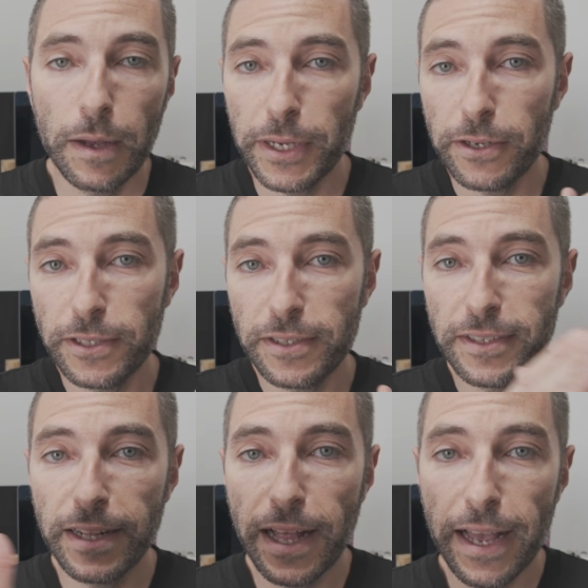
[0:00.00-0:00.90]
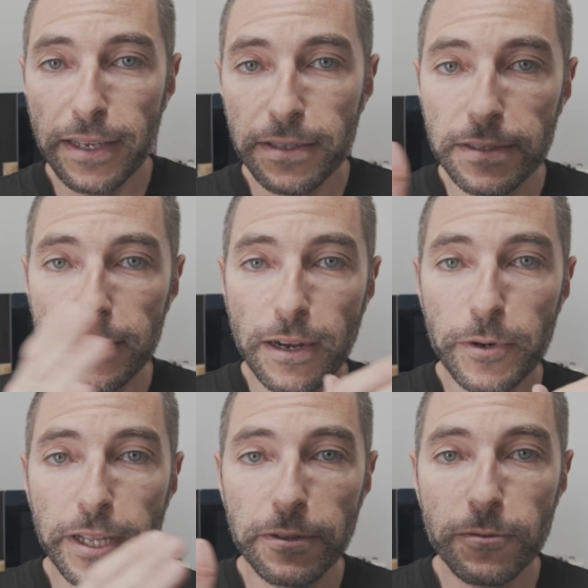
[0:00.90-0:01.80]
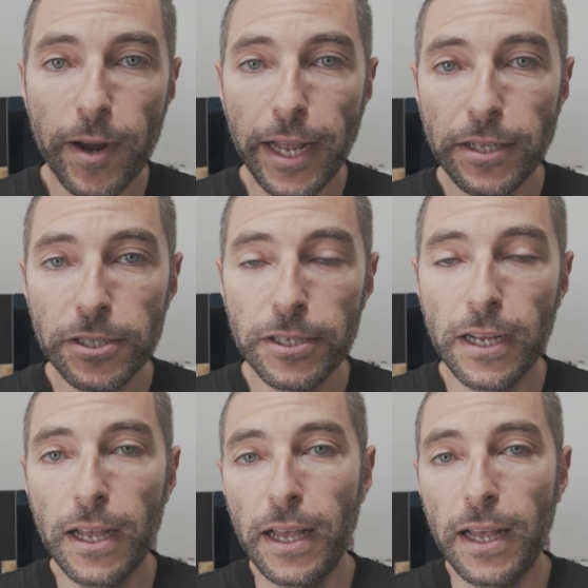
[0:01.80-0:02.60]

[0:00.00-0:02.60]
because it still has a really good range.